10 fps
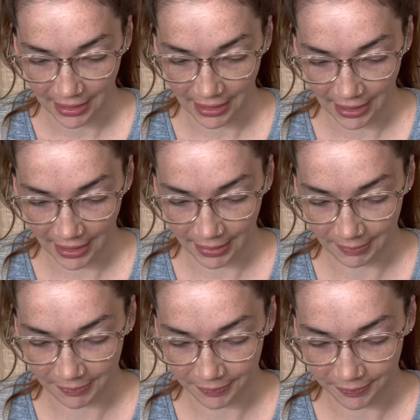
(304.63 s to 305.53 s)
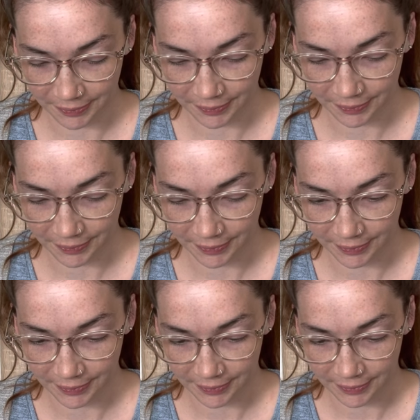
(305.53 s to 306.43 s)

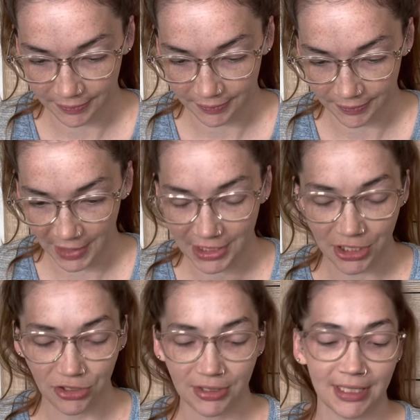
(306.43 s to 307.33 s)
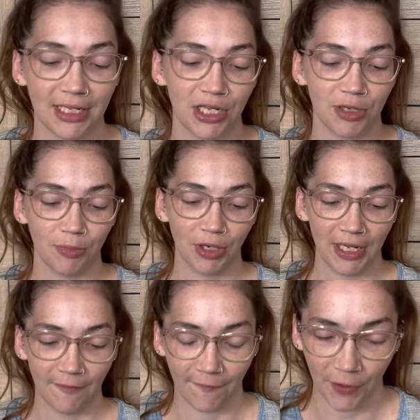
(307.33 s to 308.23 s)
It's interesting that you can put it
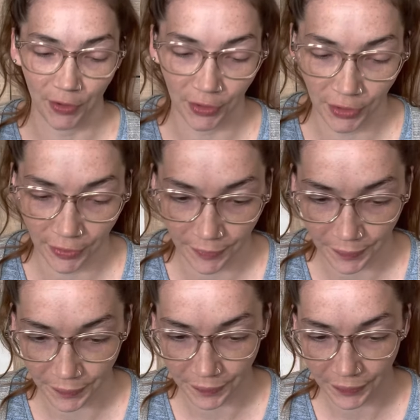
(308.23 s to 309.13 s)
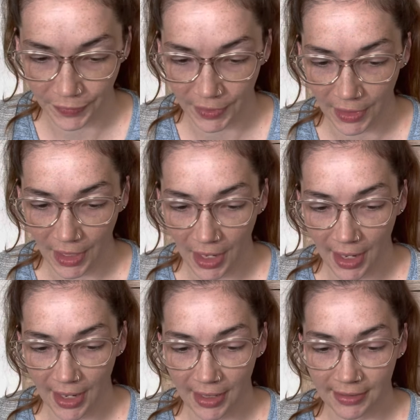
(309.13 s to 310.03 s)
in food.
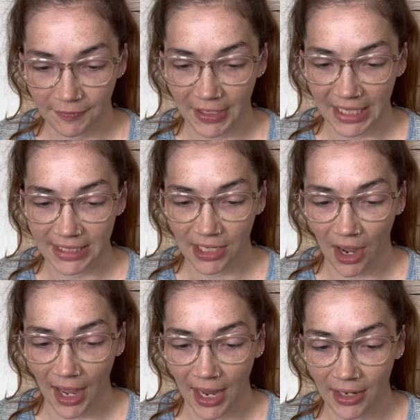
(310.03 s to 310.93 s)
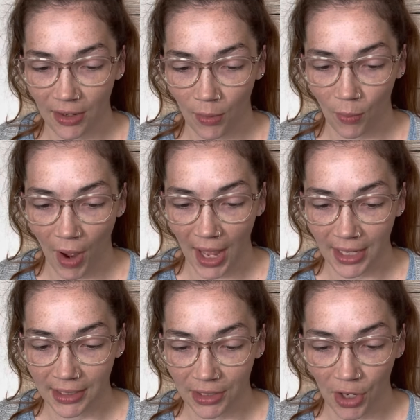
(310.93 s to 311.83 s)
Feeling tired,
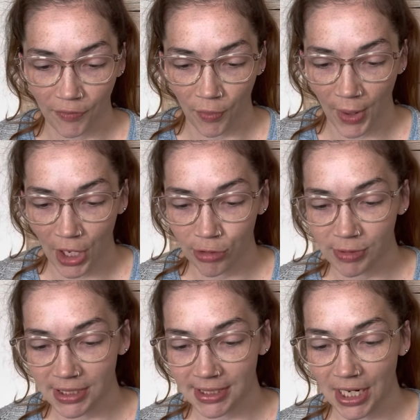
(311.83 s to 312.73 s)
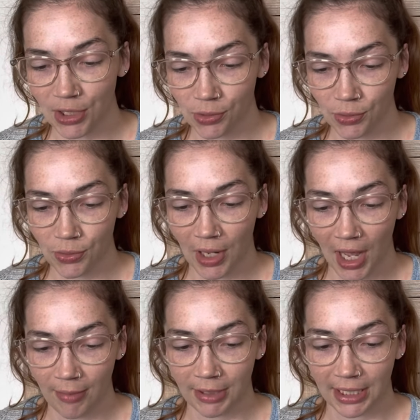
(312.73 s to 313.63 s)
wired, and overwhelmed, stay cool,
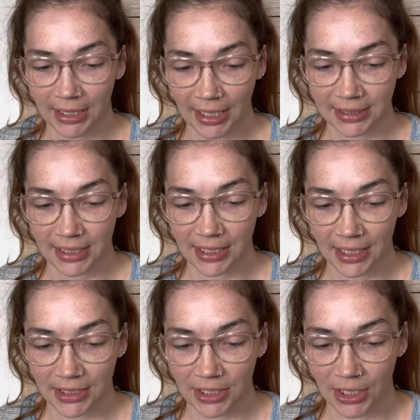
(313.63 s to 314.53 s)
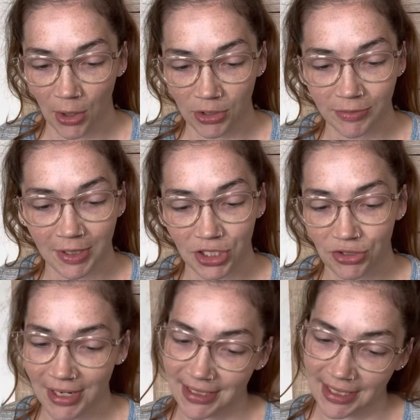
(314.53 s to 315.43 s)
calm, and connected to the ultimate
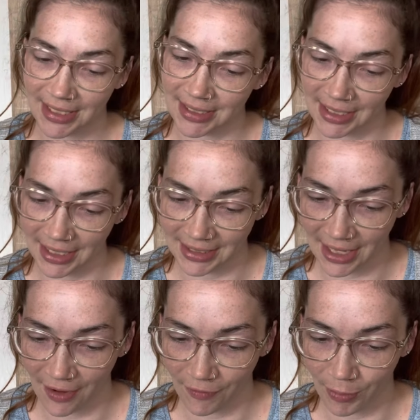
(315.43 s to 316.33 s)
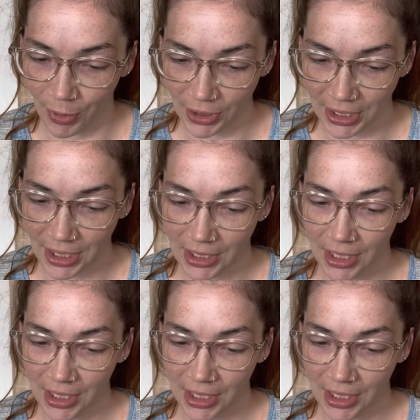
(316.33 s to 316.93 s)
stress-less elixir for body